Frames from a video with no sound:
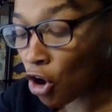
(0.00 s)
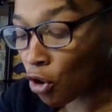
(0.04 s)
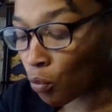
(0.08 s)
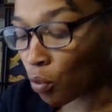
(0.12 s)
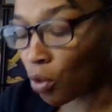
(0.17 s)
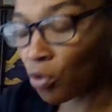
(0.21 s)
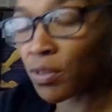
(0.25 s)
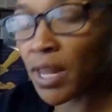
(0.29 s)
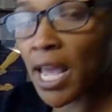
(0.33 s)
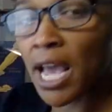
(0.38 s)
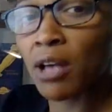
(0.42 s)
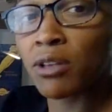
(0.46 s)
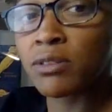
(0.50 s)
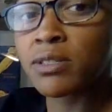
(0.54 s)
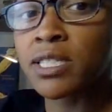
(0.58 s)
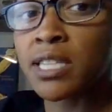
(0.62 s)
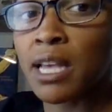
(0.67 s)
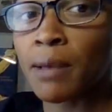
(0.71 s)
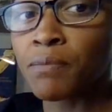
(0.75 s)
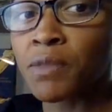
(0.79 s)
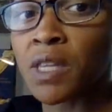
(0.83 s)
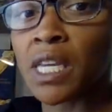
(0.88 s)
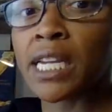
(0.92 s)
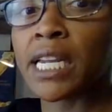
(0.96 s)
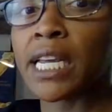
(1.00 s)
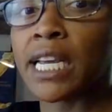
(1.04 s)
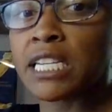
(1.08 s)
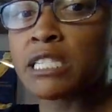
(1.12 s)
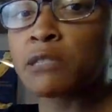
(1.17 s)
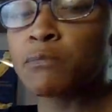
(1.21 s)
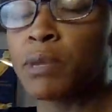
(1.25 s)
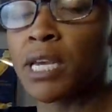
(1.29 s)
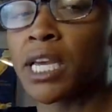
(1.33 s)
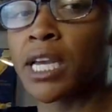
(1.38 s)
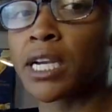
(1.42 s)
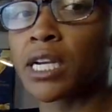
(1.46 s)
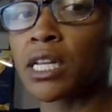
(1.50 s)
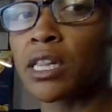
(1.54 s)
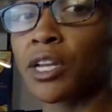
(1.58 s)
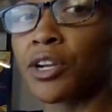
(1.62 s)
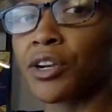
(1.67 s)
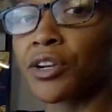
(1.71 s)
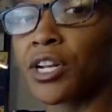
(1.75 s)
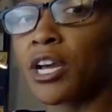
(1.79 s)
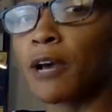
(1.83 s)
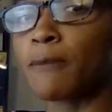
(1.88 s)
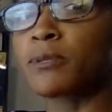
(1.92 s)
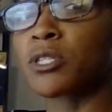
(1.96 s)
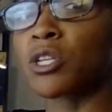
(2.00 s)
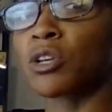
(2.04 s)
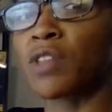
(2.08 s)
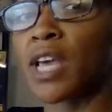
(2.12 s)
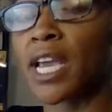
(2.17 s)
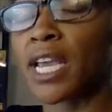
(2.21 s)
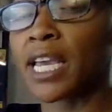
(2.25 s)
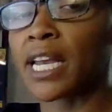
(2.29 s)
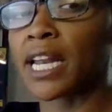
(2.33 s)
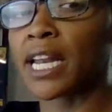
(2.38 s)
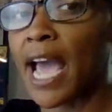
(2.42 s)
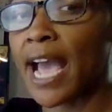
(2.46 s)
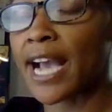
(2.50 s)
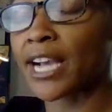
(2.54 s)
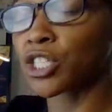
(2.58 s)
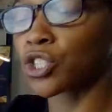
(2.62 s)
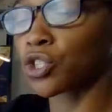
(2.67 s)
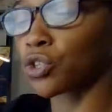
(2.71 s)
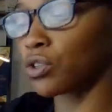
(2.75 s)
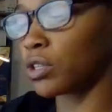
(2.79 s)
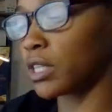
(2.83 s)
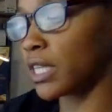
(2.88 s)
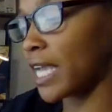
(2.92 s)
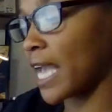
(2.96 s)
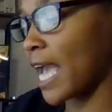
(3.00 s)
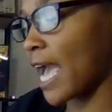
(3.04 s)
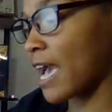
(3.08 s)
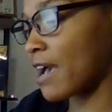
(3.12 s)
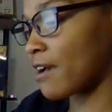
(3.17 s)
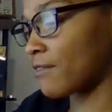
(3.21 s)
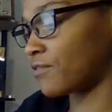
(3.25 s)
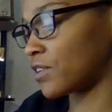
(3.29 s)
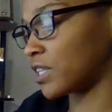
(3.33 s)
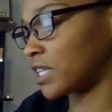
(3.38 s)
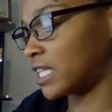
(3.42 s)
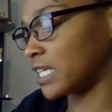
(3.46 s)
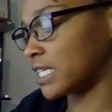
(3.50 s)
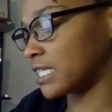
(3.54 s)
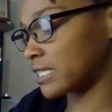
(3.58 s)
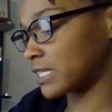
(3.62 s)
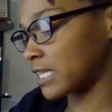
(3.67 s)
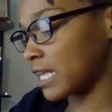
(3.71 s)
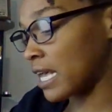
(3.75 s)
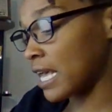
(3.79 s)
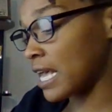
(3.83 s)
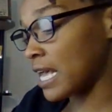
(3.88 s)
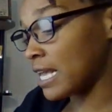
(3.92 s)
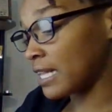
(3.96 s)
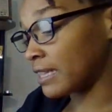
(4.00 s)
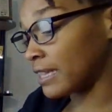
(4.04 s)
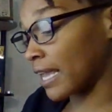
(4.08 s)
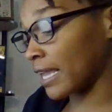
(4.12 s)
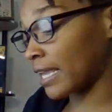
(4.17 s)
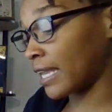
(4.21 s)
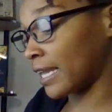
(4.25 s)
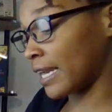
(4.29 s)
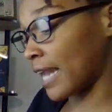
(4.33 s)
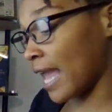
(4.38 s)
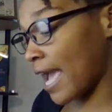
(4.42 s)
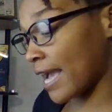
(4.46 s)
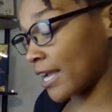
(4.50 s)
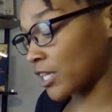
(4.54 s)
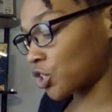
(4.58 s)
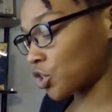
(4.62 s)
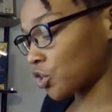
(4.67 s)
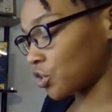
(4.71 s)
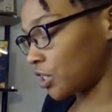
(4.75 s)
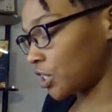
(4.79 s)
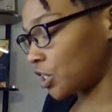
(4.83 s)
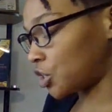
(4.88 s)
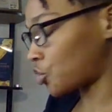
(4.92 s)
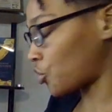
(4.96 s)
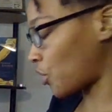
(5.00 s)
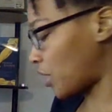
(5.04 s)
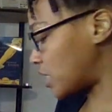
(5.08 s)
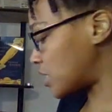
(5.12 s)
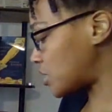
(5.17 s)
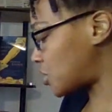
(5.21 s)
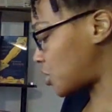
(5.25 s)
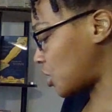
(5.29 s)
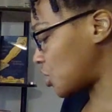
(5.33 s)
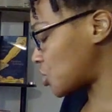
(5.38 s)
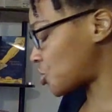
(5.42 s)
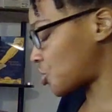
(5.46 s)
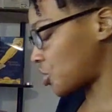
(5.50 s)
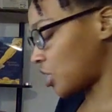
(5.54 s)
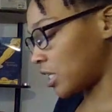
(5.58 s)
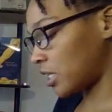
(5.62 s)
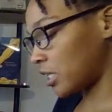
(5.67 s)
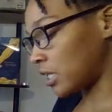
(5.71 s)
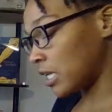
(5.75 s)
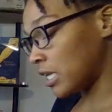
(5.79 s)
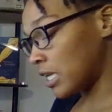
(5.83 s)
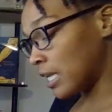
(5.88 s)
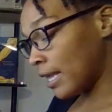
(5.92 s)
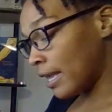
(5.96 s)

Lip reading: Well, now something is being cleared up so they can actually have this, they can actually transition.